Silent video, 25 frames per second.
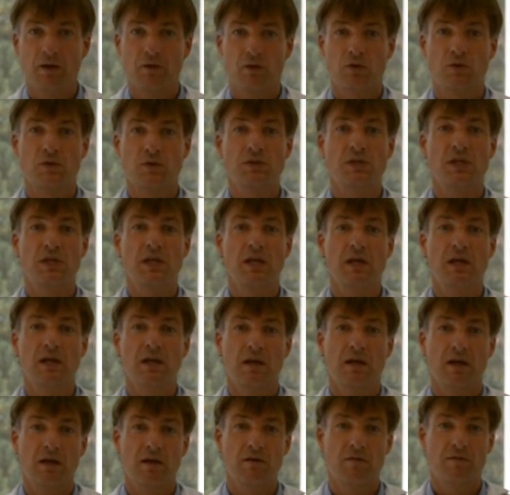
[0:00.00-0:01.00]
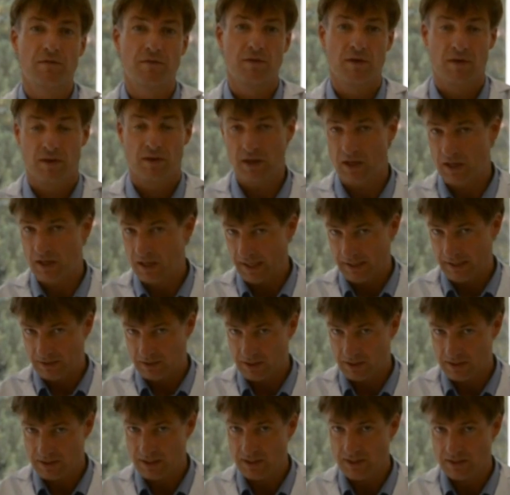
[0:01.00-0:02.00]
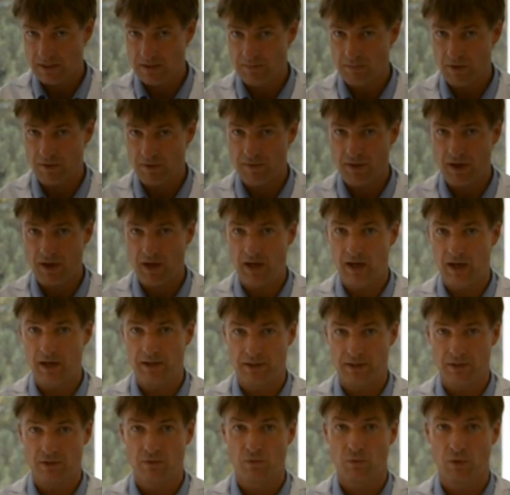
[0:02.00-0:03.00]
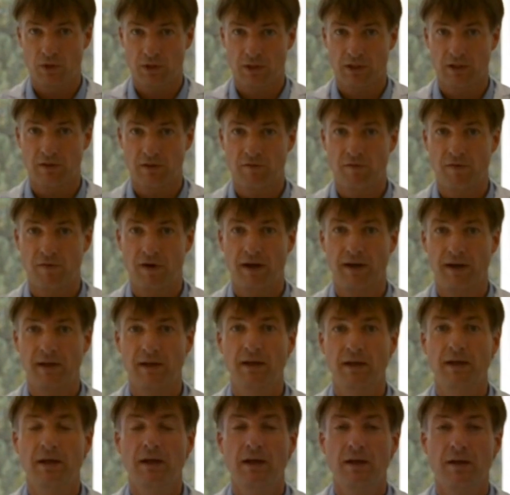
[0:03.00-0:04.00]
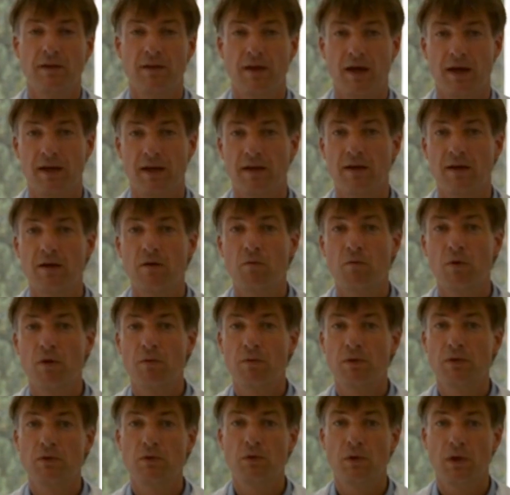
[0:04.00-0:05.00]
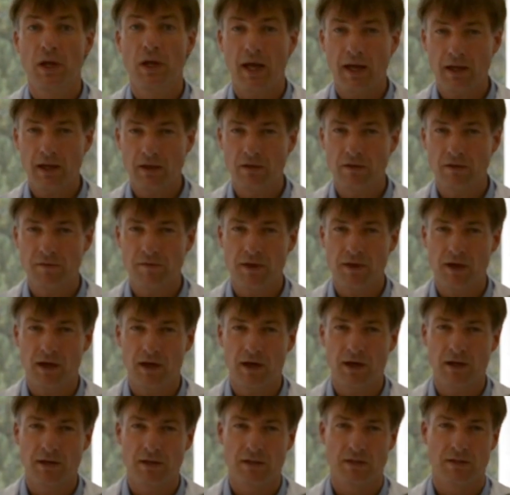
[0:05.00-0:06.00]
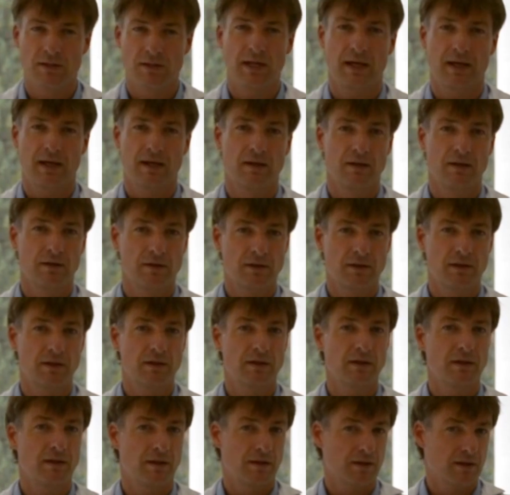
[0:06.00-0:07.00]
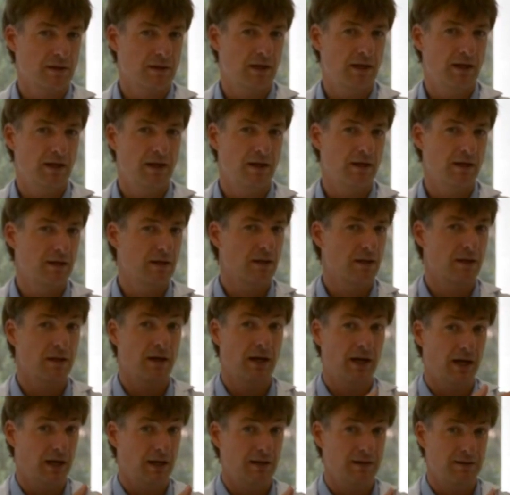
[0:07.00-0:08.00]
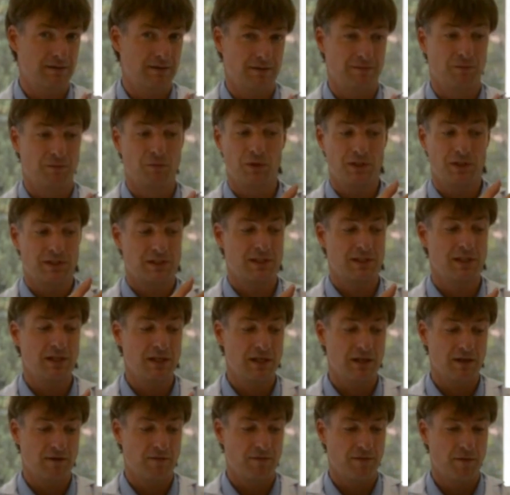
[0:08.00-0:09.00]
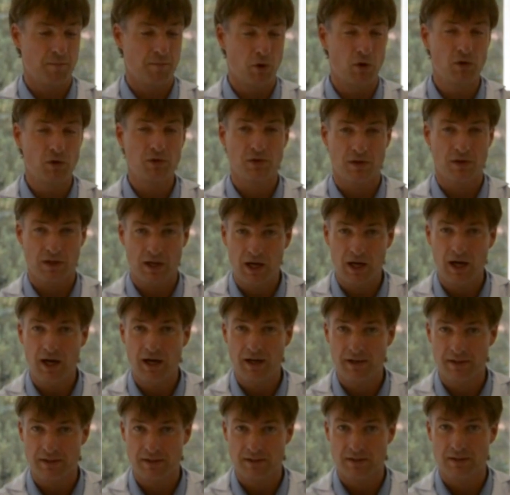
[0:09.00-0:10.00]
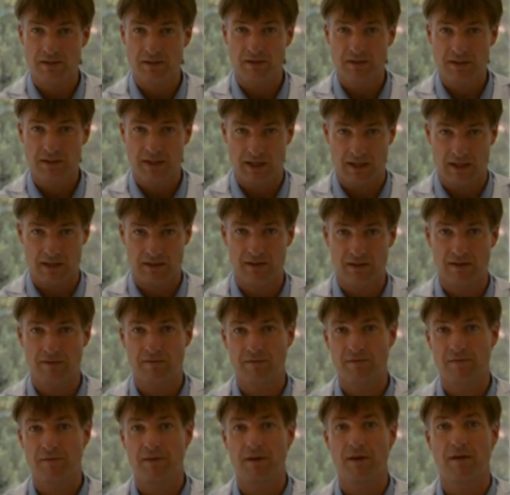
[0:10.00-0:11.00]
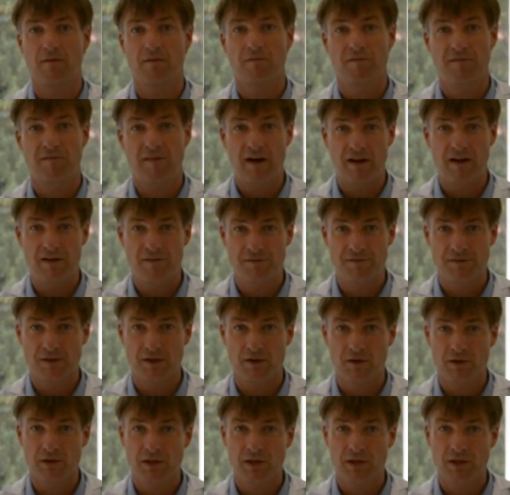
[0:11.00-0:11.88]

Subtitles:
to see if the electric system of the heart is working fine. Then we will do an echo of the heart. It's like looking in the car under the hood. We see if the motor, the heart, is intact, if the valves are